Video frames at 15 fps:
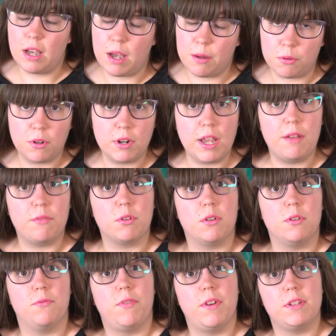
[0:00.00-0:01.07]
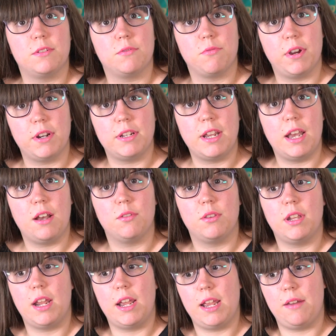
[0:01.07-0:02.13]
I'm gonna have to confess right now
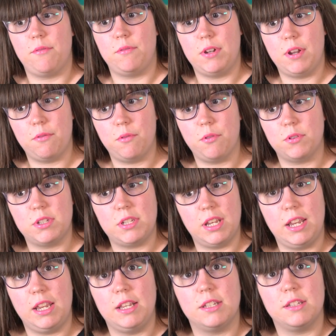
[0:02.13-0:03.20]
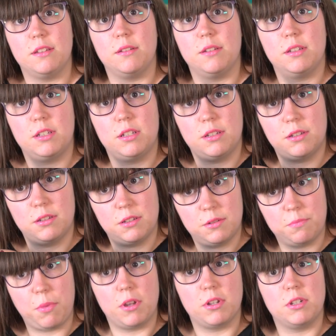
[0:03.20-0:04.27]
that I have never seen
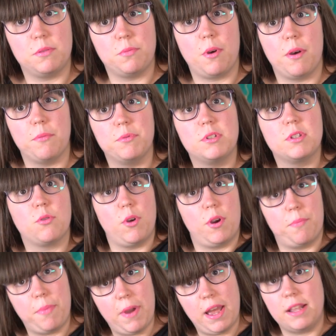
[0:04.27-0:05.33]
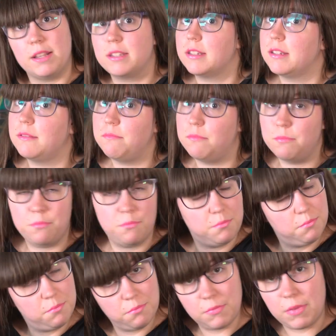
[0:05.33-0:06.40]
SpongeBob SquarePants
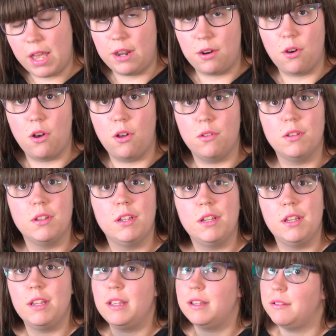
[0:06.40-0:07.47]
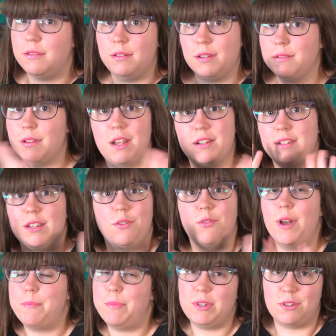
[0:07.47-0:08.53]
at all. Not a
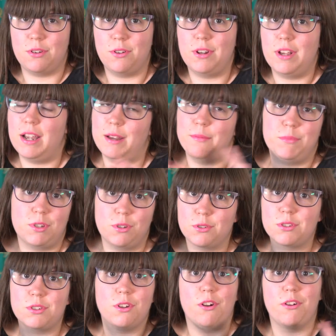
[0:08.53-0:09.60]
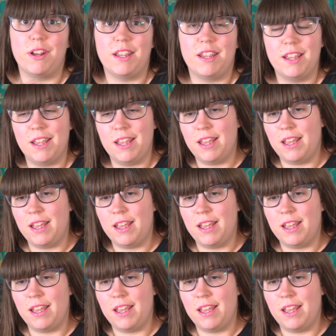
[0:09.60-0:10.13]
single episode. I am so sorry.